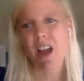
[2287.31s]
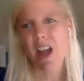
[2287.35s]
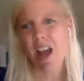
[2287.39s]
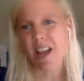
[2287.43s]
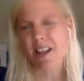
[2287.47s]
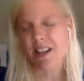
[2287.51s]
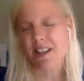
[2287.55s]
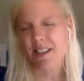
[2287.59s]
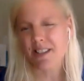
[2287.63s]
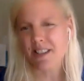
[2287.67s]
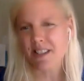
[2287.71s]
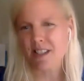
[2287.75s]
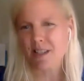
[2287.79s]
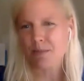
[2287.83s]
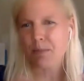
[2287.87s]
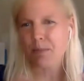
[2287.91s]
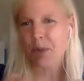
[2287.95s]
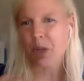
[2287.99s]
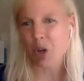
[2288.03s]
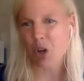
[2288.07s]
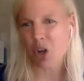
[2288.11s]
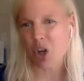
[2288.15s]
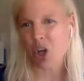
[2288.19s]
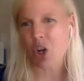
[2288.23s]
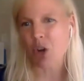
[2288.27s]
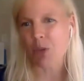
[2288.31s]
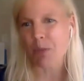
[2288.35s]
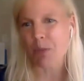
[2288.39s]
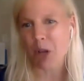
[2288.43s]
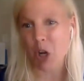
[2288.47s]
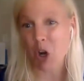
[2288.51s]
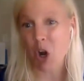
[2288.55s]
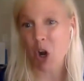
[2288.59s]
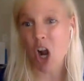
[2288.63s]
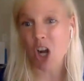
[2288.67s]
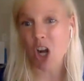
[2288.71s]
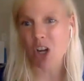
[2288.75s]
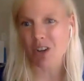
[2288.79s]
and it's this
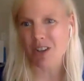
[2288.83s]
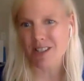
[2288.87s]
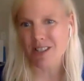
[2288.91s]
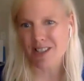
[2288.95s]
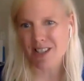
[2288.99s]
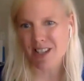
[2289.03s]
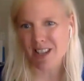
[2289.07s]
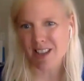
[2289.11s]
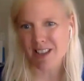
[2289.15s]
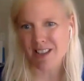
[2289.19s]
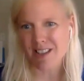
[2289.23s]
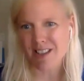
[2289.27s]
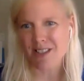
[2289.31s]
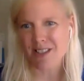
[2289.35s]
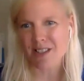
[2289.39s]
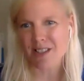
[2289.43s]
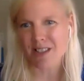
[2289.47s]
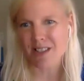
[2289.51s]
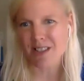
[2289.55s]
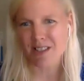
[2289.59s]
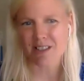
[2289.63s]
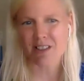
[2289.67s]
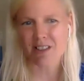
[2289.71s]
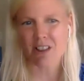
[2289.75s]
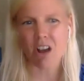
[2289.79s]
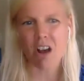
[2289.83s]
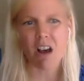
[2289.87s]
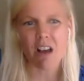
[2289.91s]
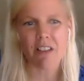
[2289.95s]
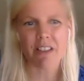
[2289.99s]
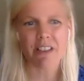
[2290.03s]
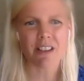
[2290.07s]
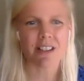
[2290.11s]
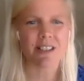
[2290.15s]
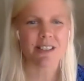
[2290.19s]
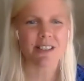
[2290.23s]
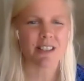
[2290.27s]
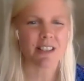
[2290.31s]
bureaucracy, this law
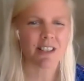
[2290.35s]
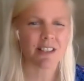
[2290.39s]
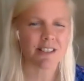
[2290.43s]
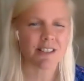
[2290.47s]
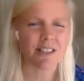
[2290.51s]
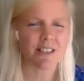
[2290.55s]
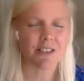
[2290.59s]
that exists.